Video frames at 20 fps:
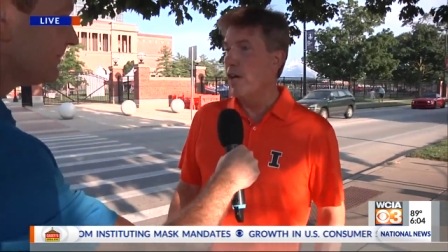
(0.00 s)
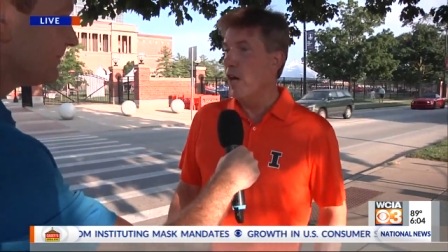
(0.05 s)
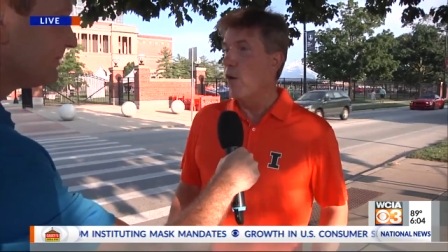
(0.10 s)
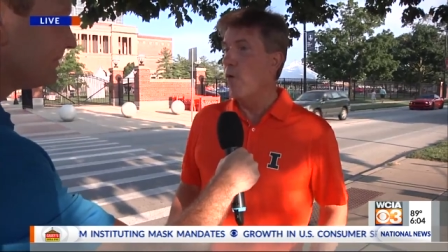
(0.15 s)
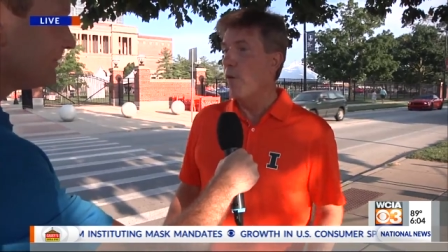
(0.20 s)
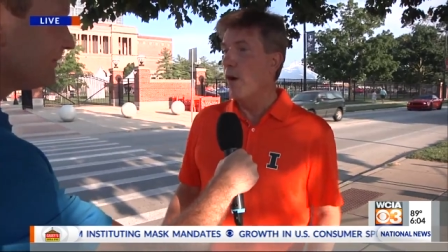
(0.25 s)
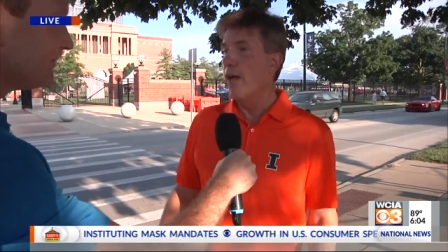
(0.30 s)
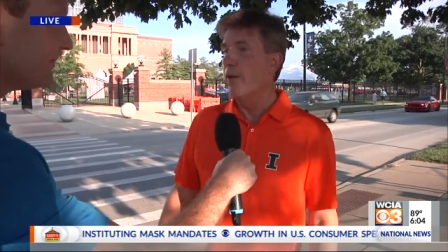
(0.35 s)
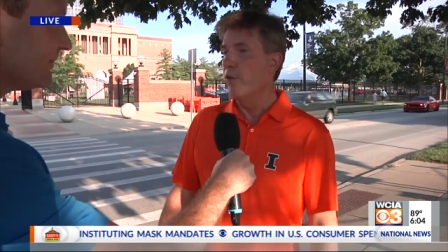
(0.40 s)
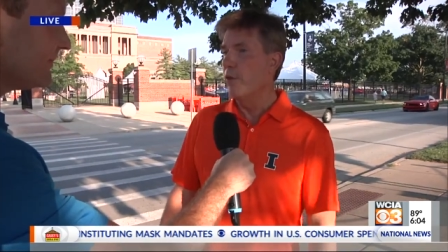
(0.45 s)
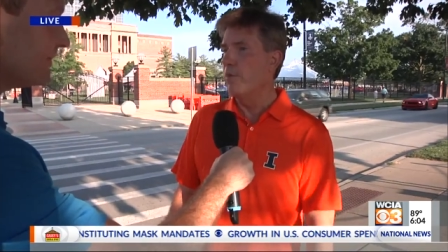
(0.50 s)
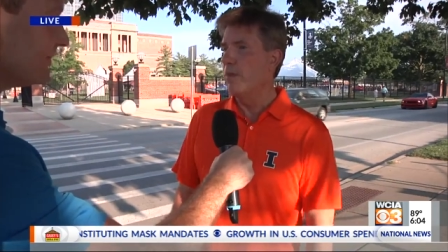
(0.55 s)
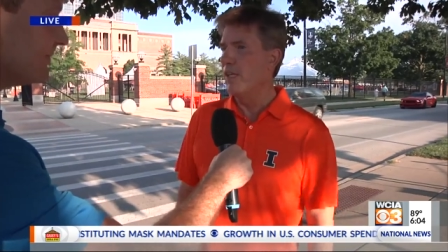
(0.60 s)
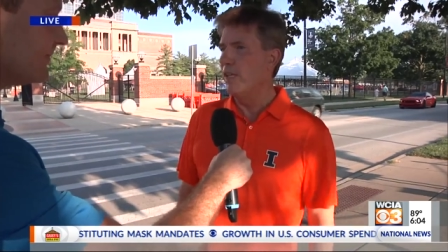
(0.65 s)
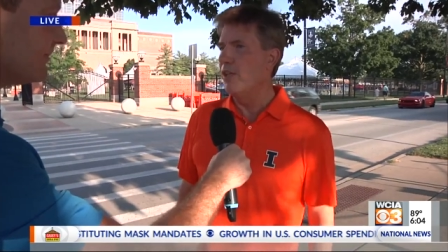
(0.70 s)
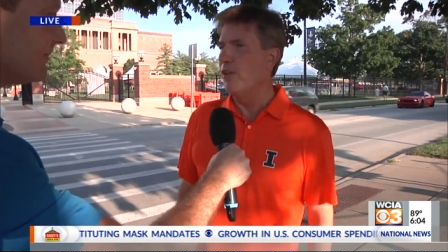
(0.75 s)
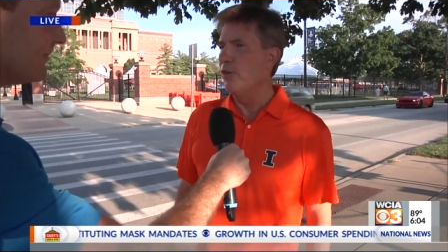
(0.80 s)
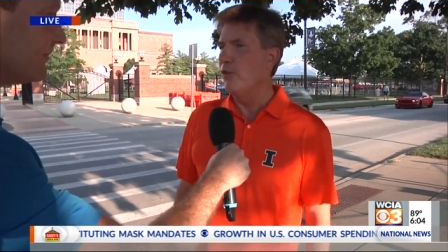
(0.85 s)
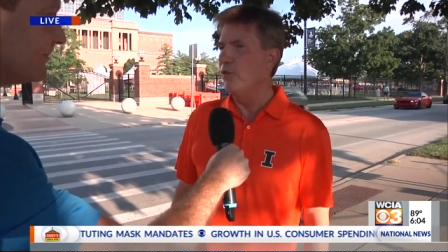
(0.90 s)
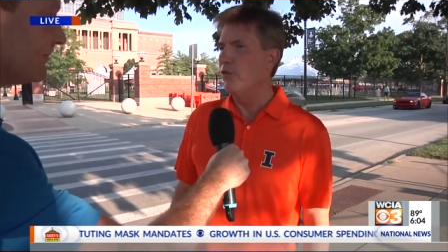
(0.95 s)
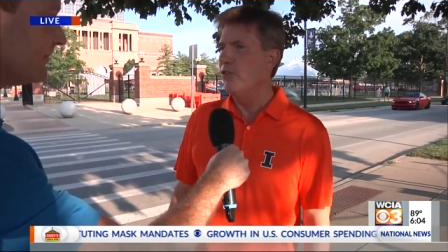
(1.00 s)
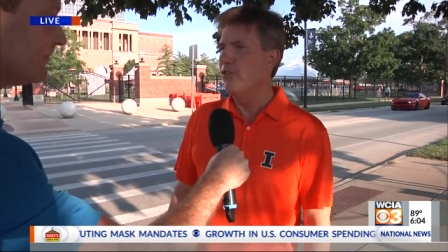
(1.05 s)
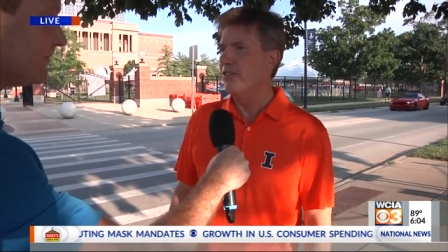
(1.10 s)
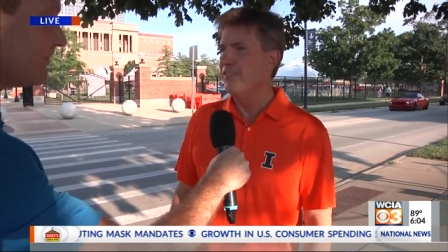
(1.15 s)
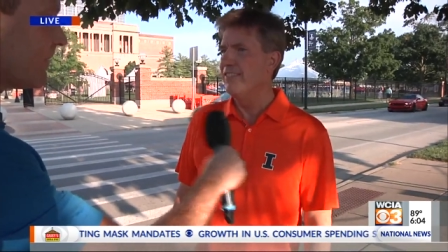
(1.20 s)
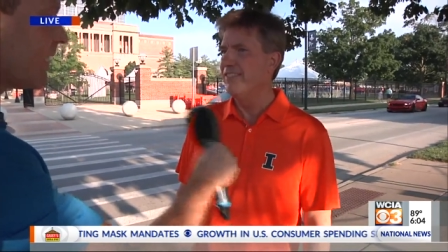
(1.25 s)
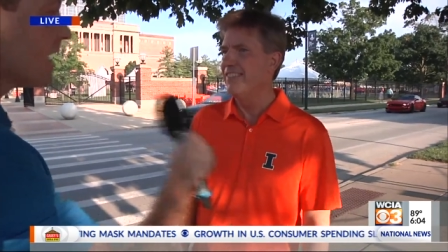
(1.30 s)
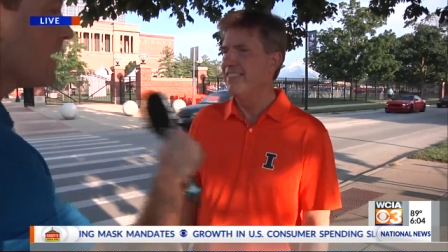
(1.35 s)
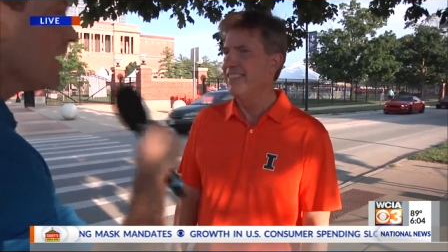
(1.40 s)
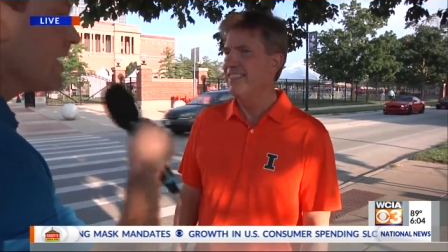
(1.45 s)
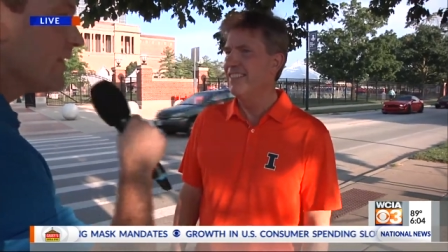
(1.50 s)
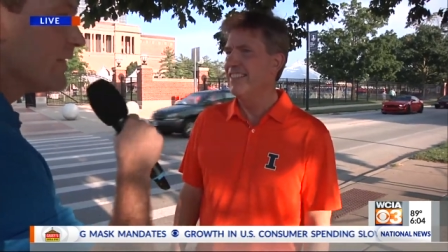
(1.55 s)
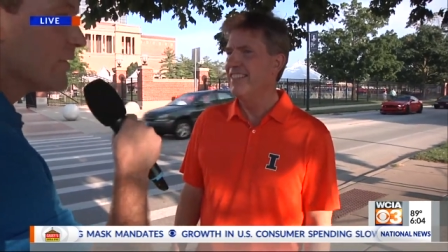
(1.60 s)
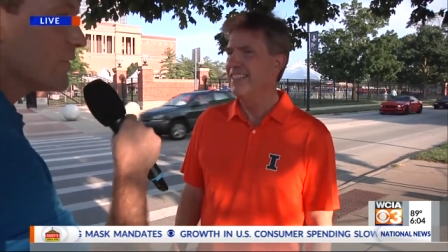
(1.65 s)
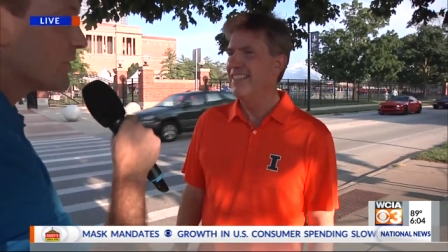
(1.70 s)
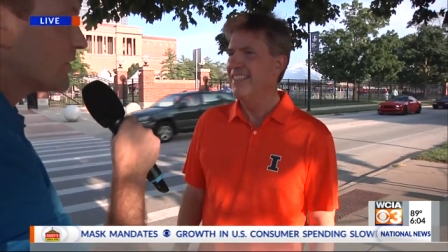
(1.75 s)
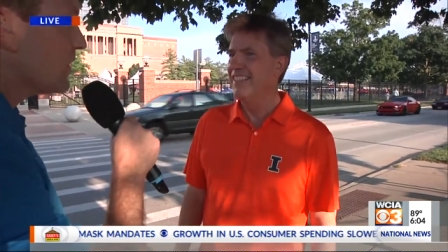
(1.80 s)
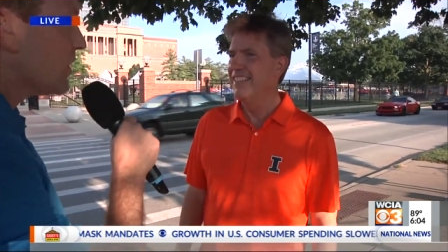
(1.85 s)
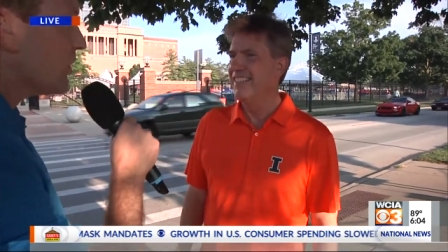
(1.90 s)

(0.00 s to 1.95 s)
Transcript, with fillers: A win would be huge. There's